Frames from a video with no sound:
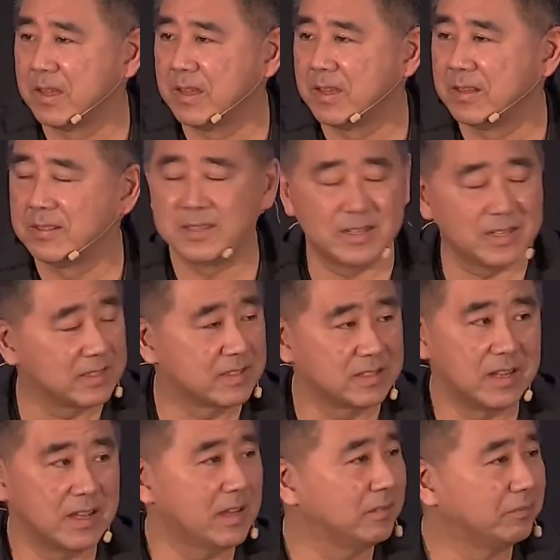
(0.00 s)
Today's the
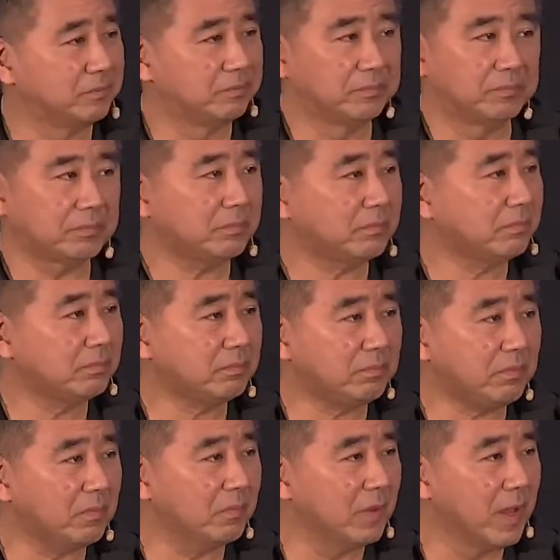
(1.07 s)
day.
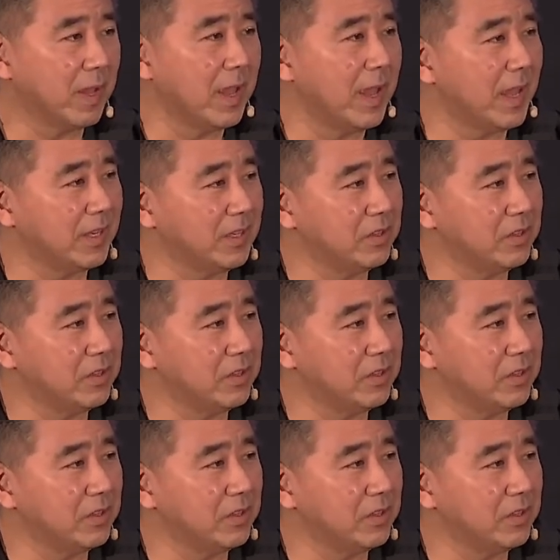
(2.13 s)
And